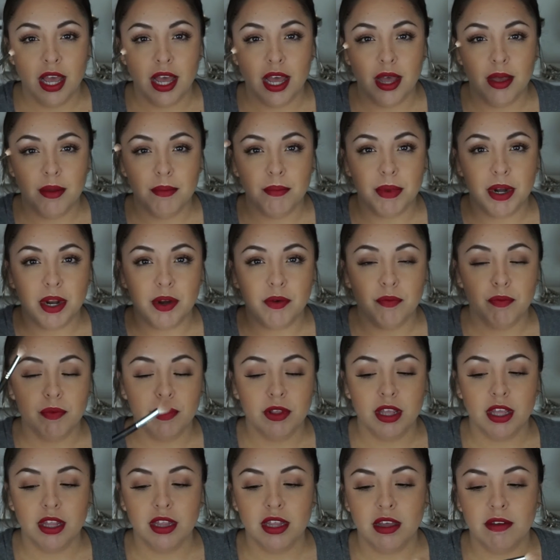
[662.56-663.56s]
But I
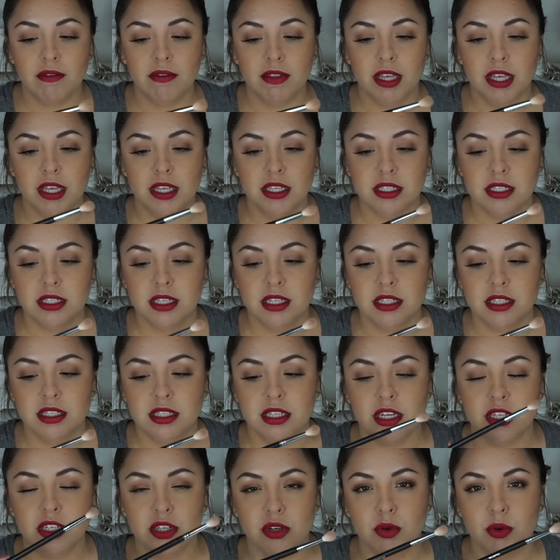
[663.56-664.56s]
really love this. It's
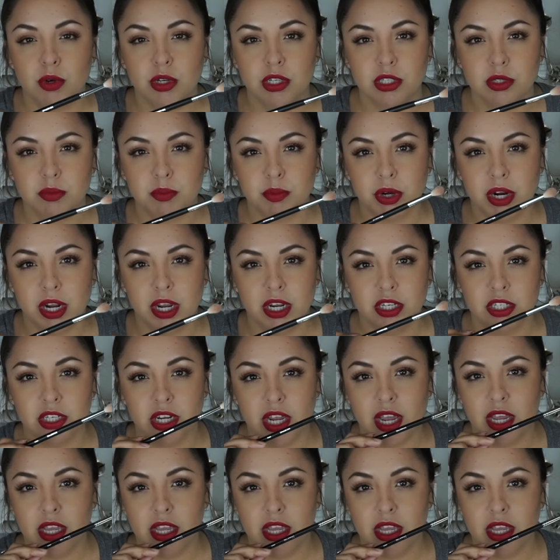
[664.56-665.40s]
such a gorgeous brush.